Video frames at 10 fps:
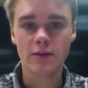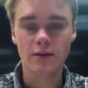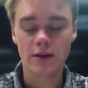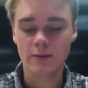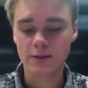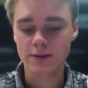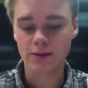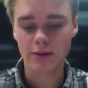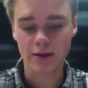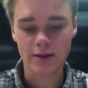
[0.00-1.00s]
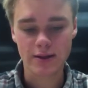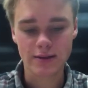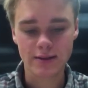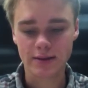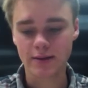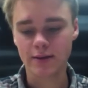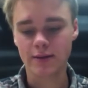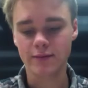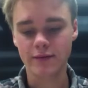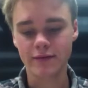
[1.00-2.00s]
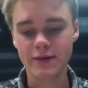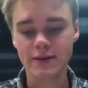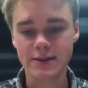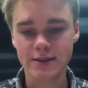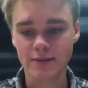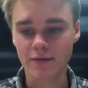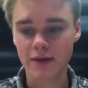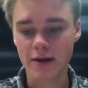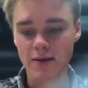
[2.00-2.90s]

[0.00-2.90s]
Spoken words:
Edward Snowden is revealing some of that.